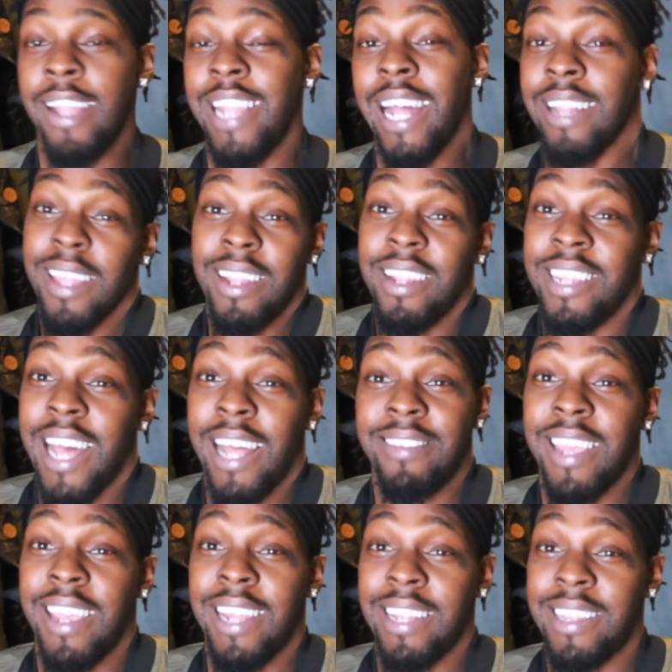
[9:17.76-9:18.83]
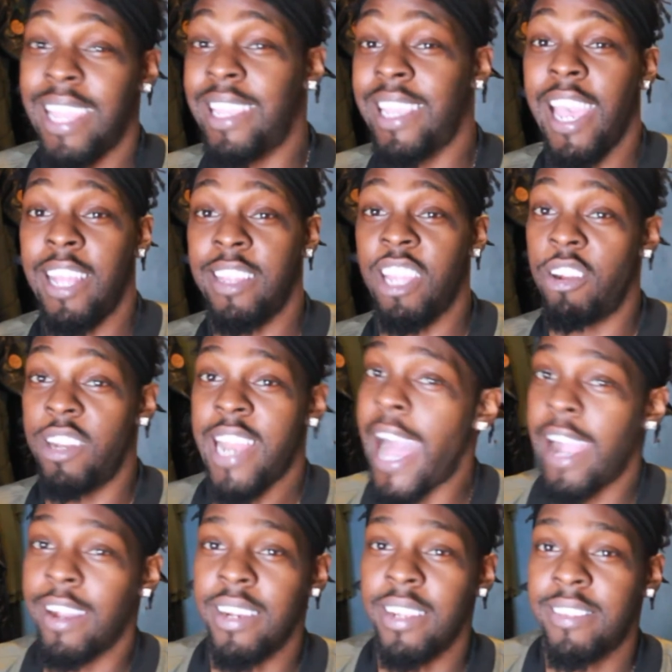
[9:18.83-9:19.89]
not saying that they can't, they're
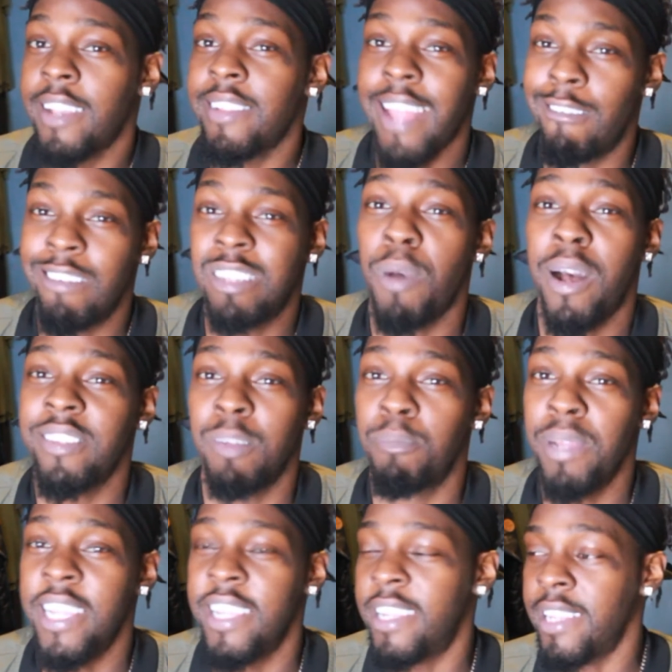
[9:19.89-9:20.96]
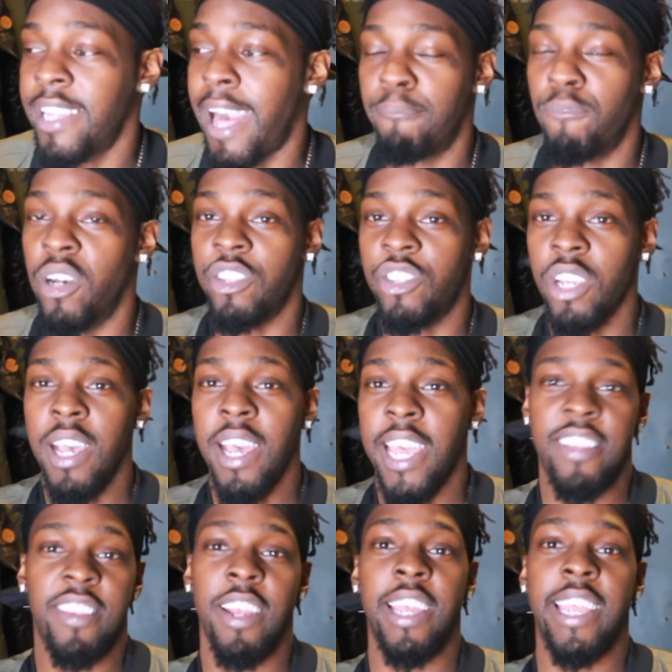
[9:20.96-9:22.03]
not going to take that responsibility that much.
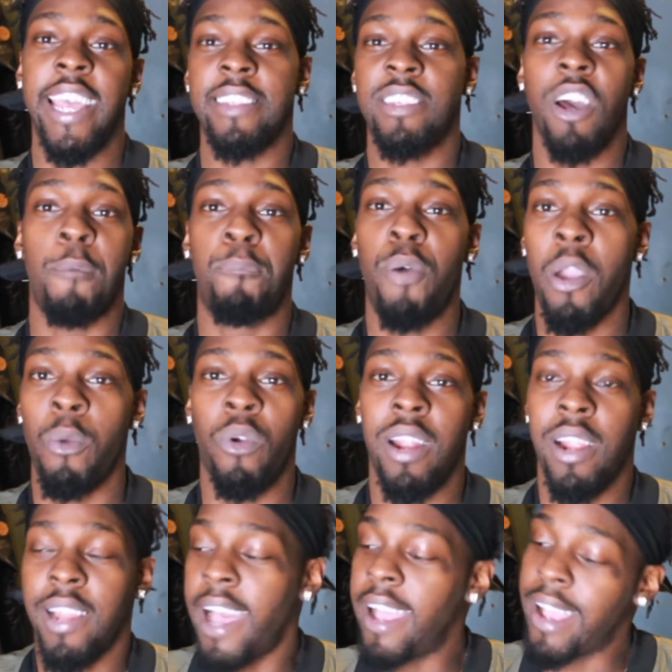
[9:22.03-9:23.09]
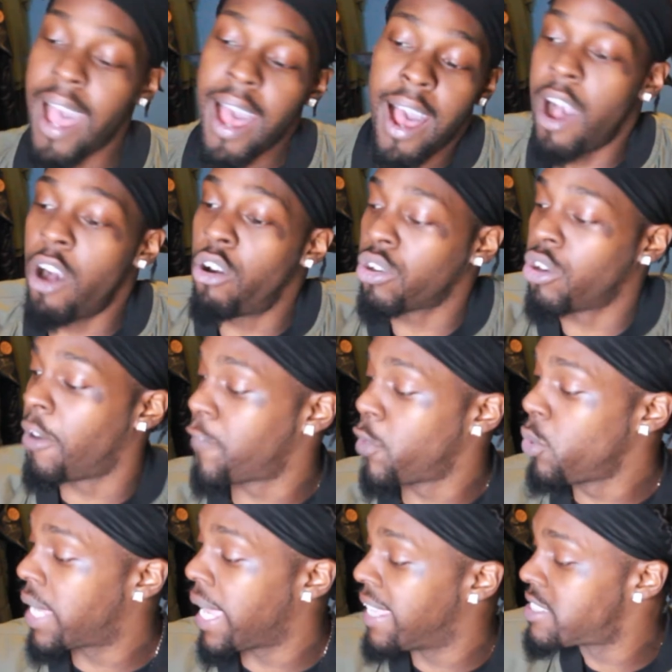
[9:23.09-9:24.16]
It's going to get to a point where they're like, I don't know, if
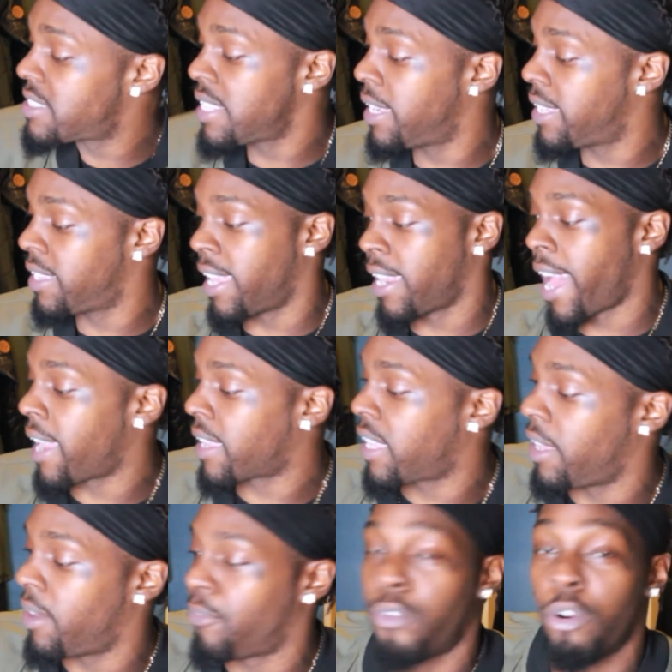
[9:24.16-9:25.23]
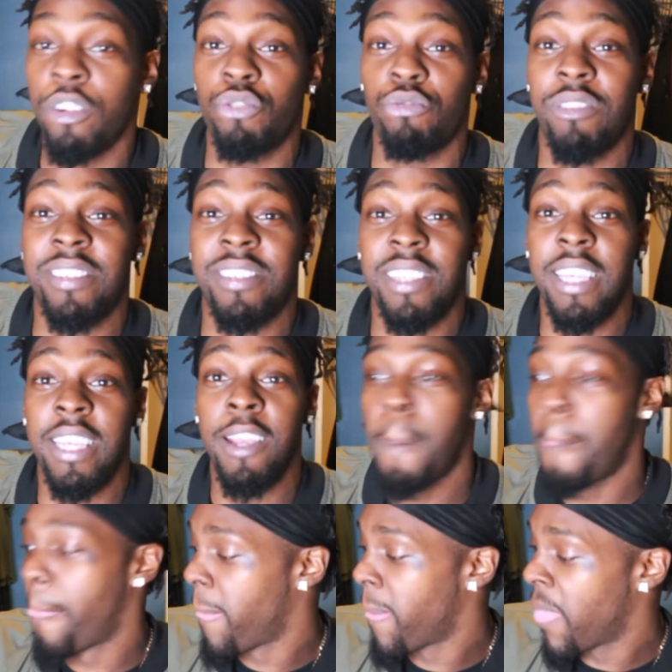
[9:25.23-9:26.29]
you can't see it, then I can't force you to see
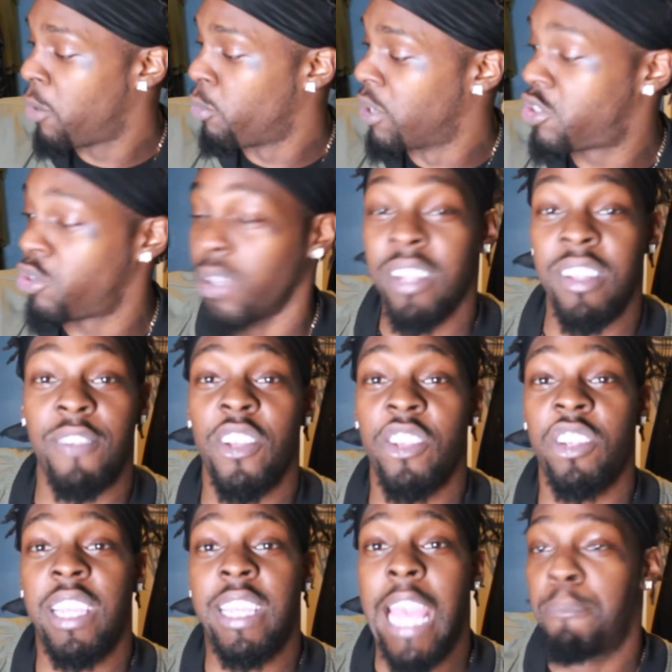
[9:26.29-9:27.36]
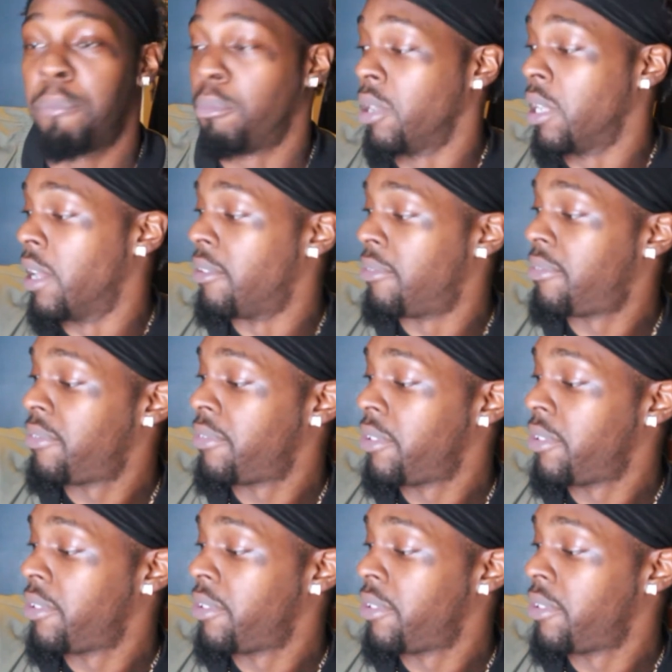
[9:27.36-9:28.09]
what you're individually capable of.